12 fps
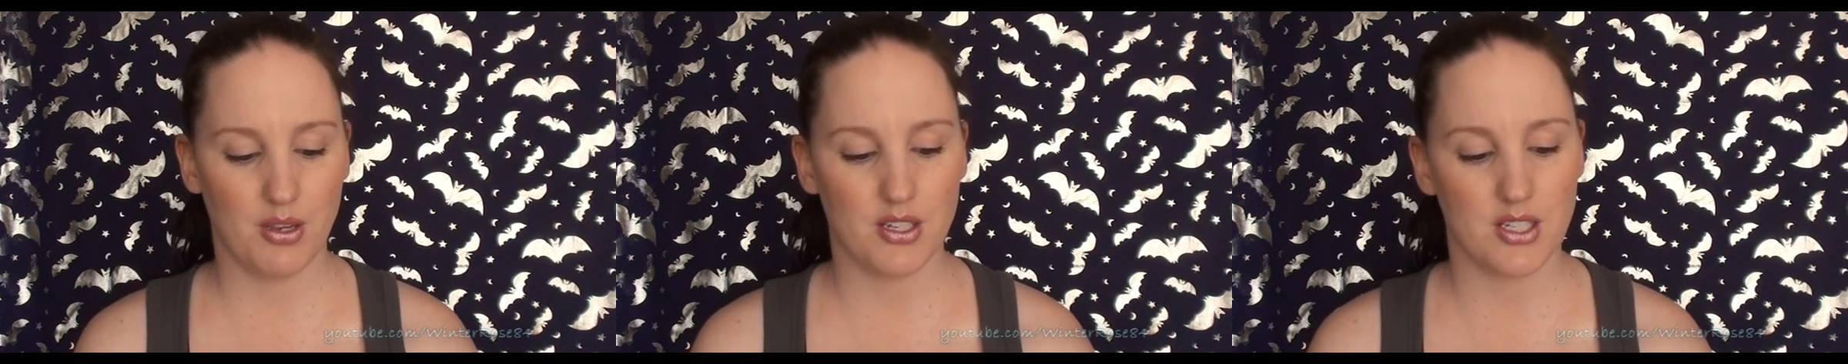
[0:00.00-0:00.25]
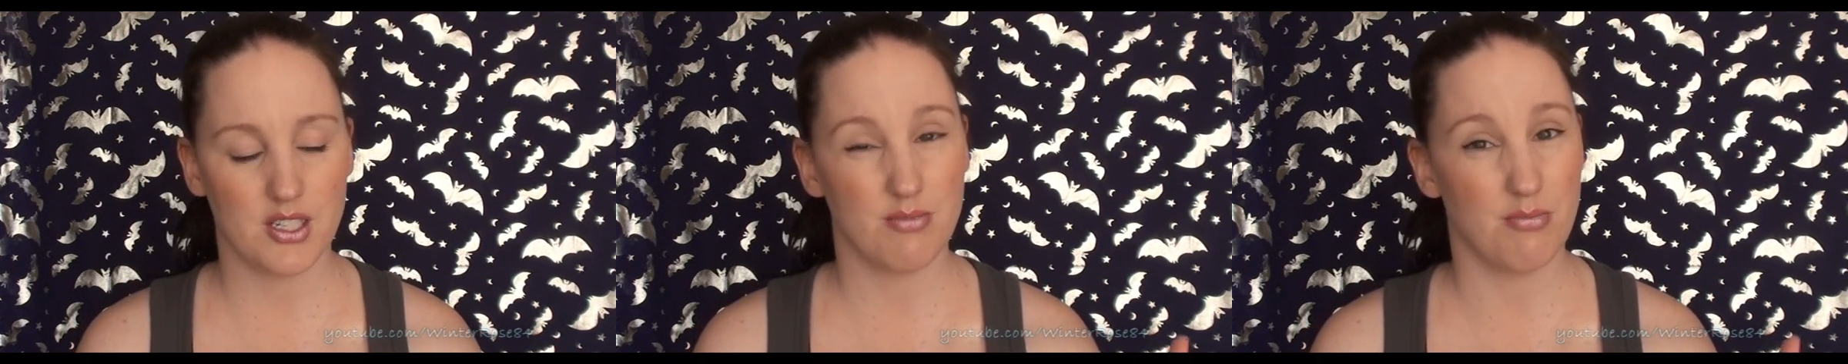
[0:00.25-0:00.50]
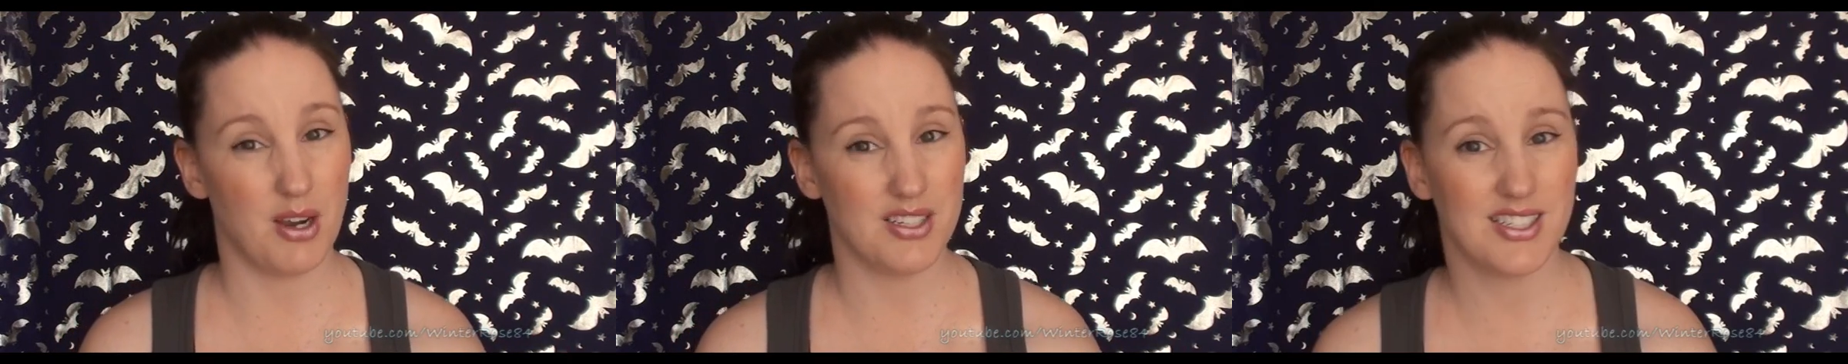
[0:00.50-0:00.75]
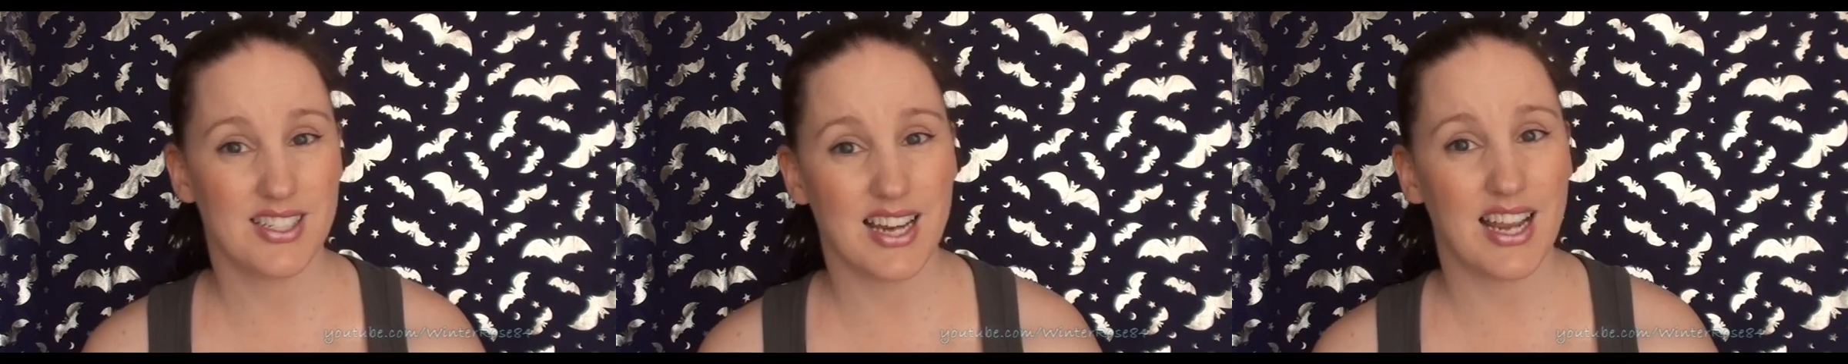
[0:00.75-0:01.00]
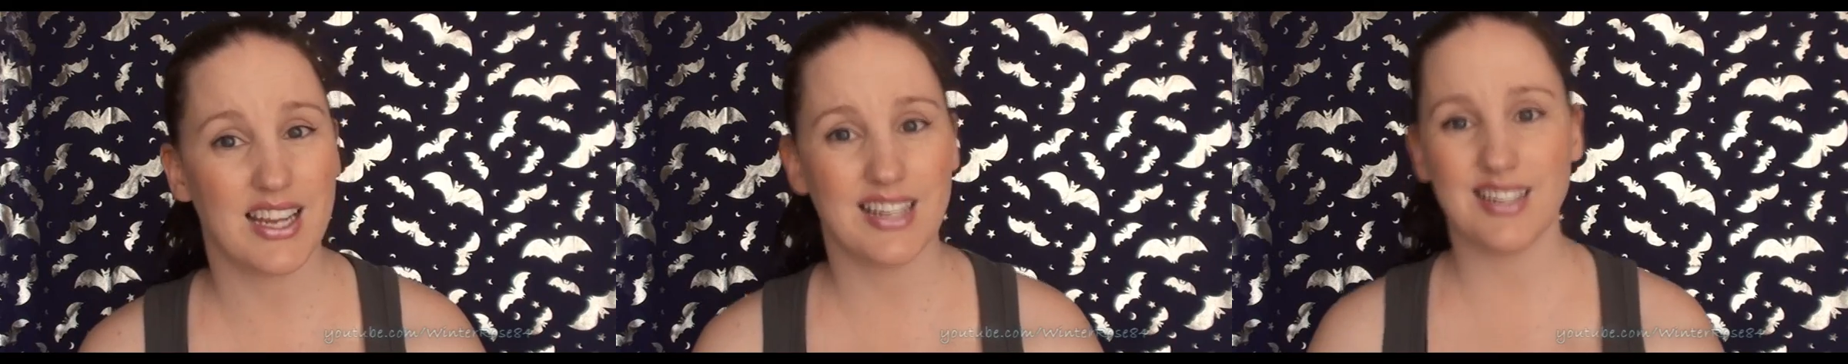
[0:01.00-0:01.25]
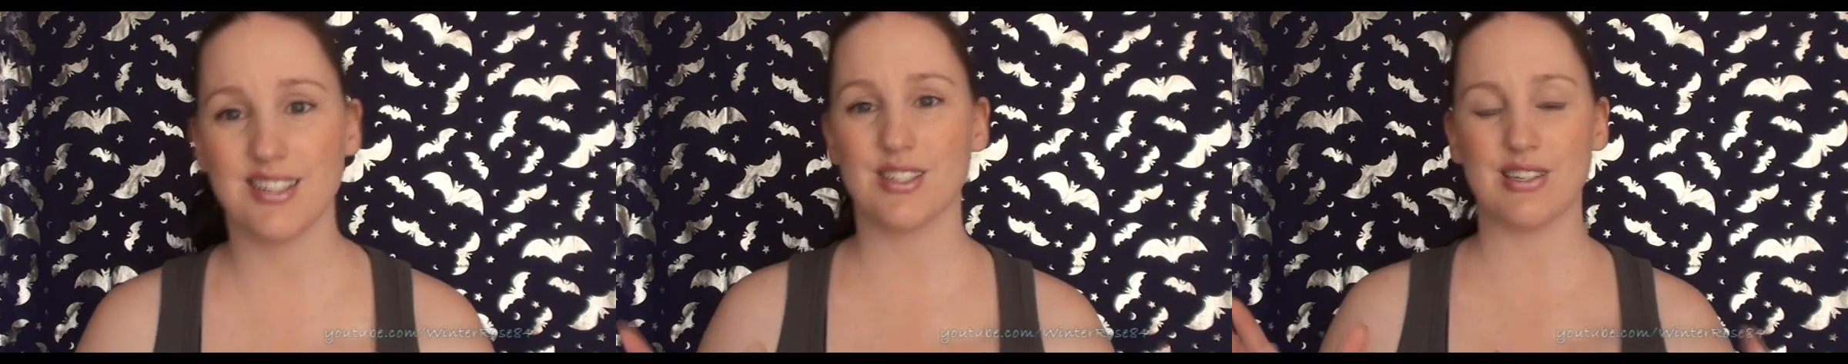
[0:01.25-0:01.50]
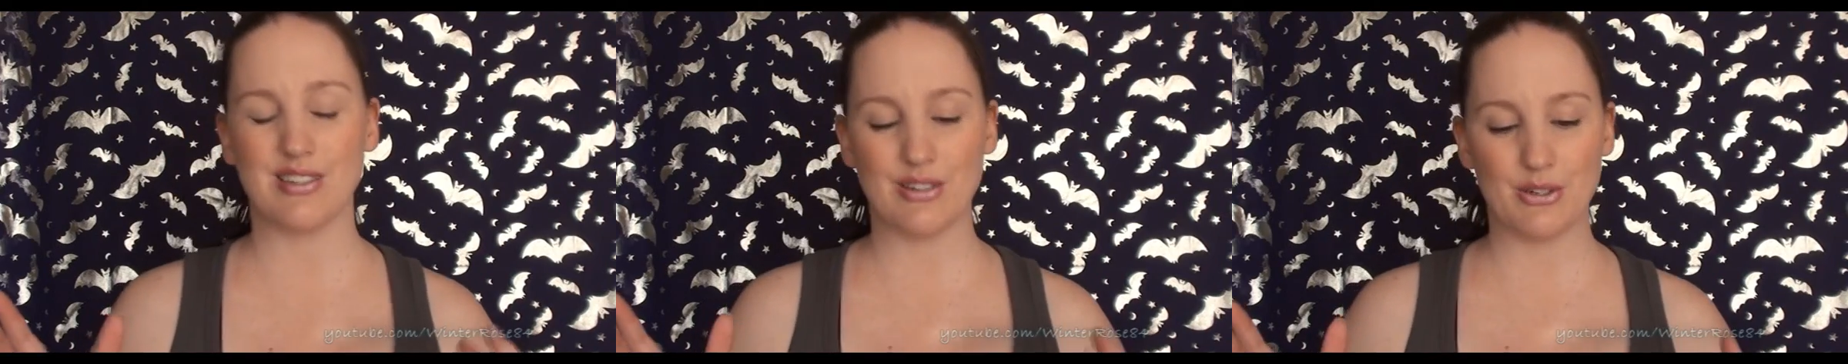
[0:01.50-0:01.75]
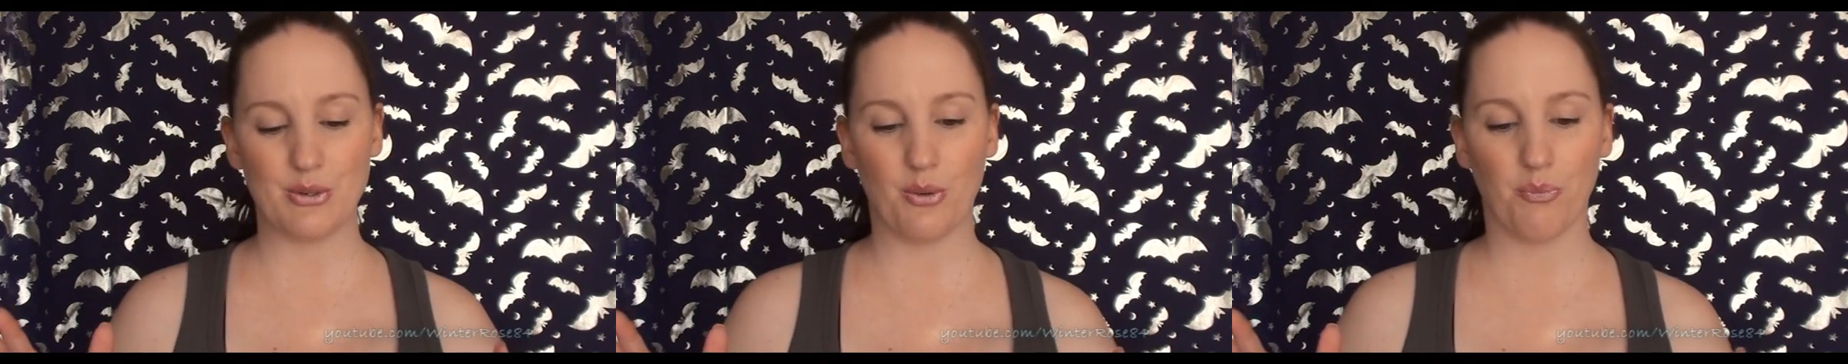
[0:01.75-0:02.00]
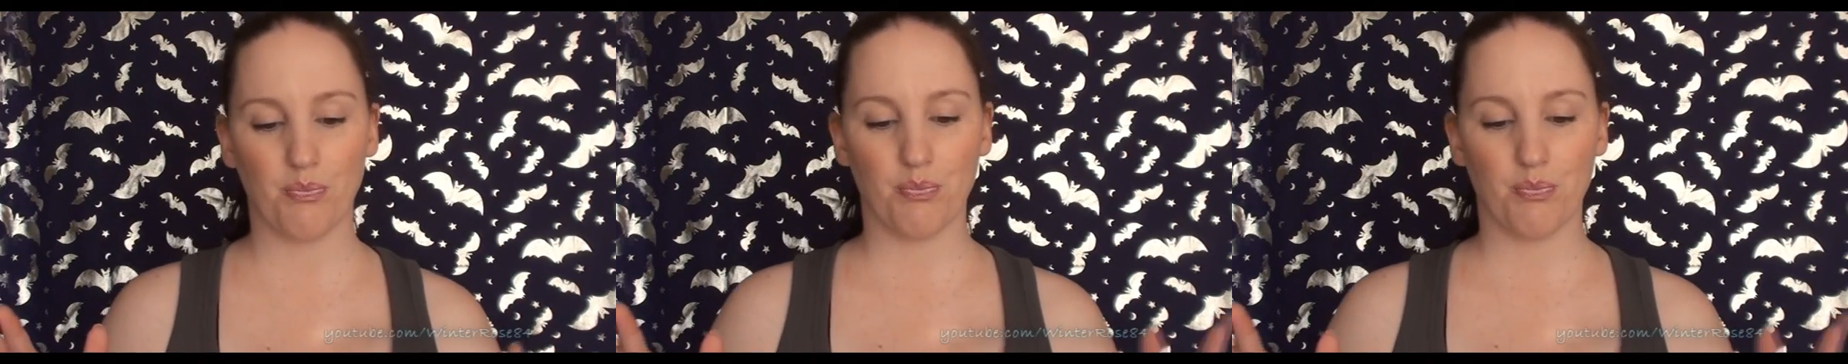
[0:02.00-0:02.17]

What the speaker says: because it might stain, so